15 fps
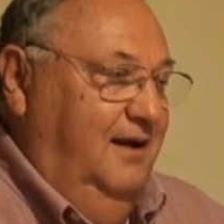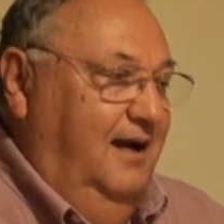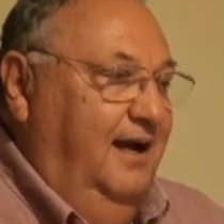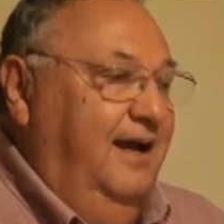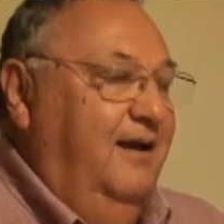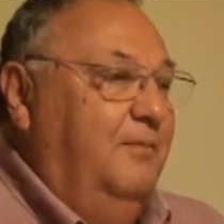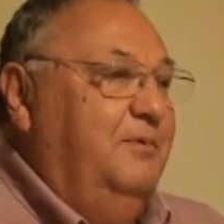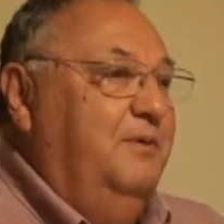I
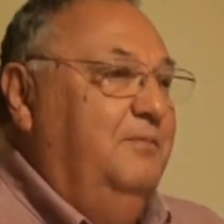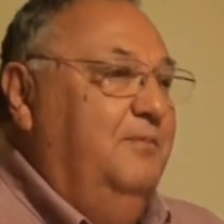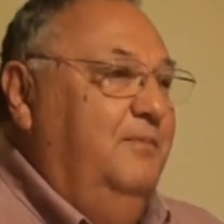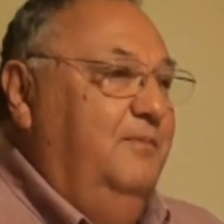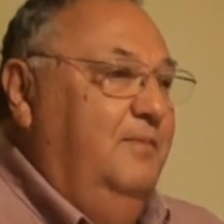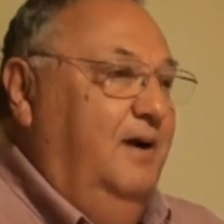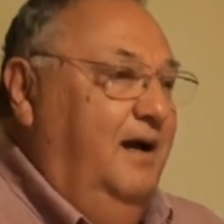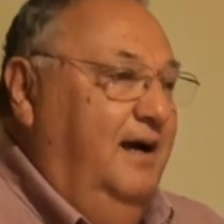helped him
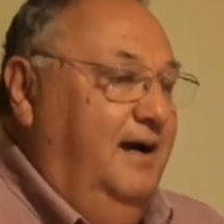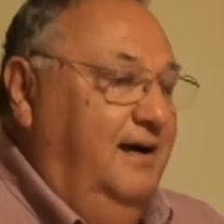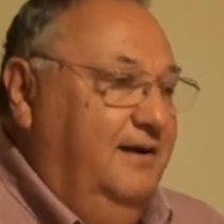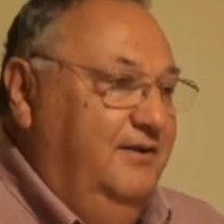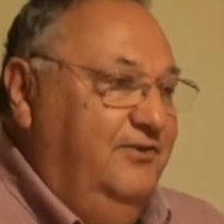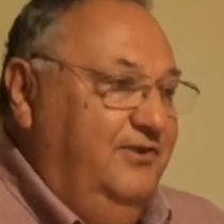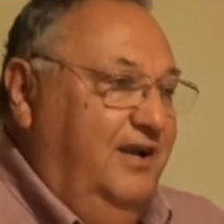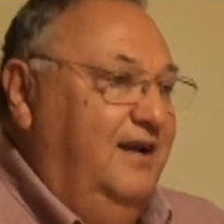
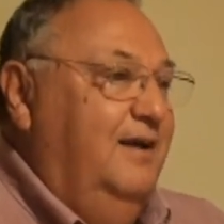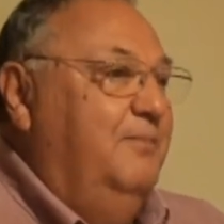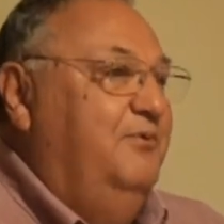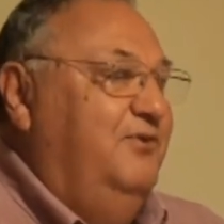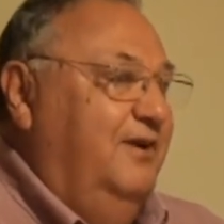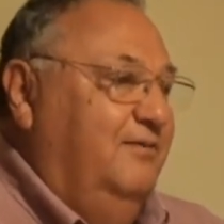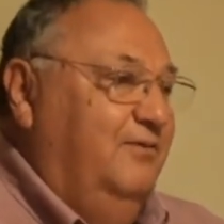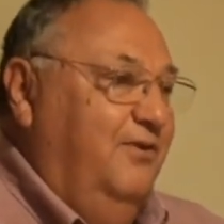uh, set up
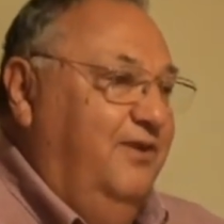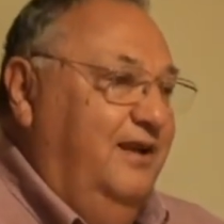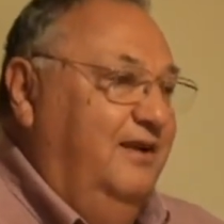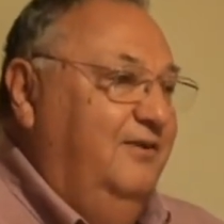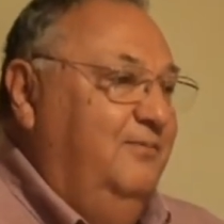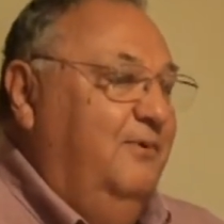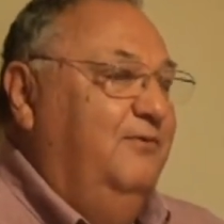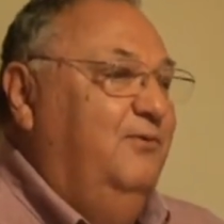several
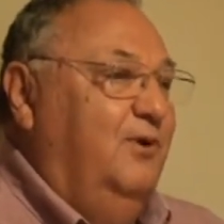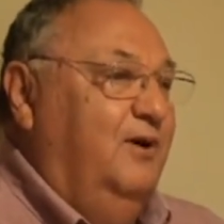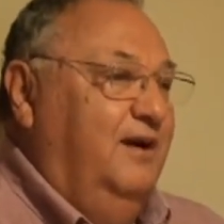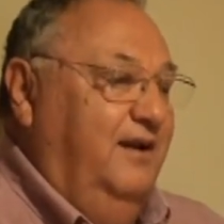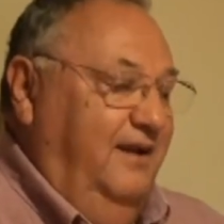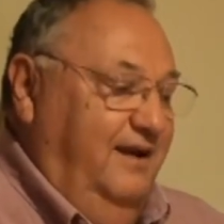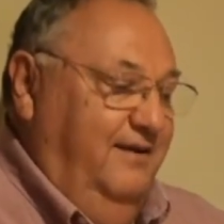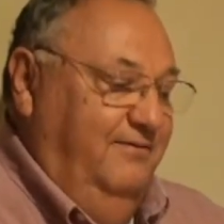things before I
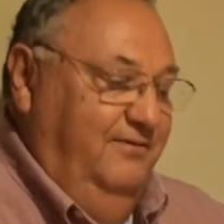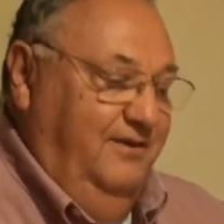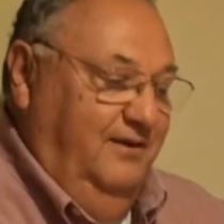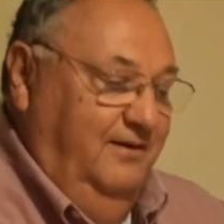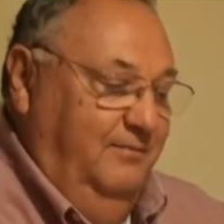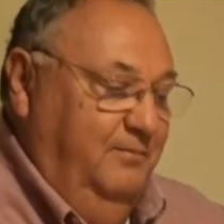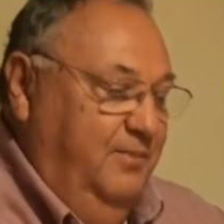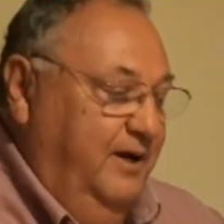left
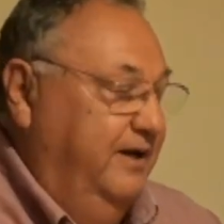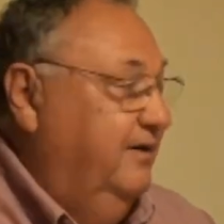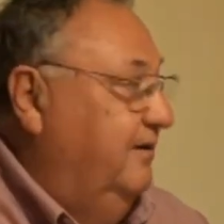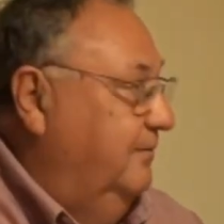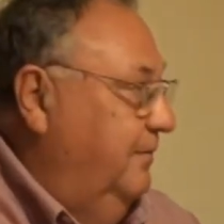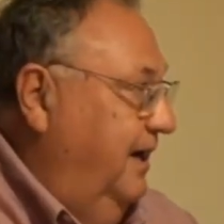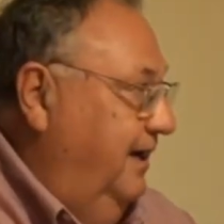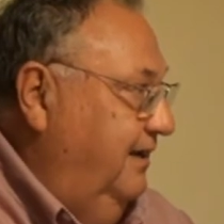on
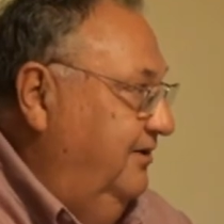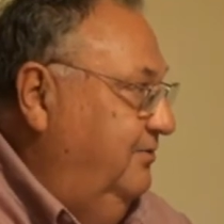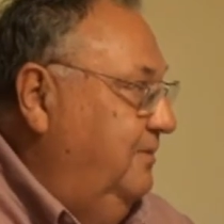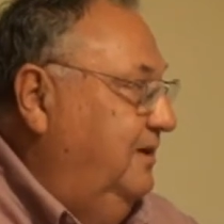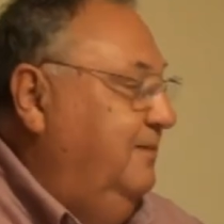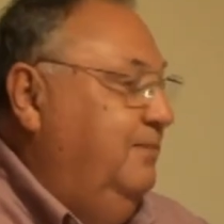predator management